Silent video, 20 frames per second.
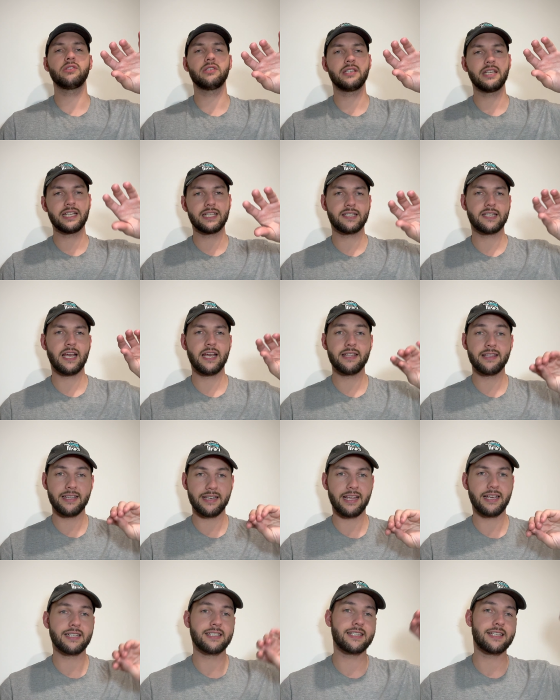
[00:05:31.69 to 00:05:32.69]
dictate the
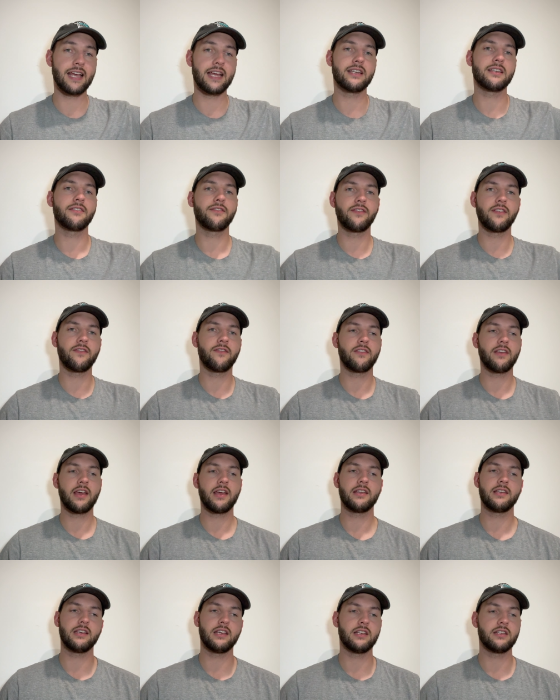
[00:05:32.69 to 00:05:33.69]
next 10 to
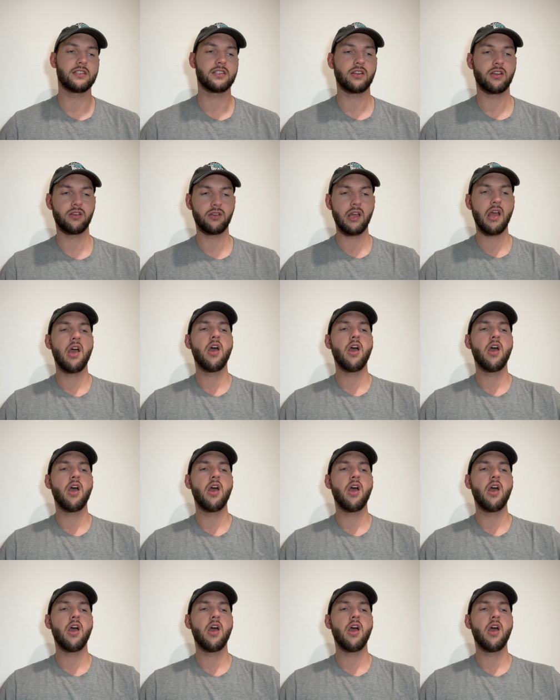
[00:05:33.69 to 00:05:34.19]
15 years, you know.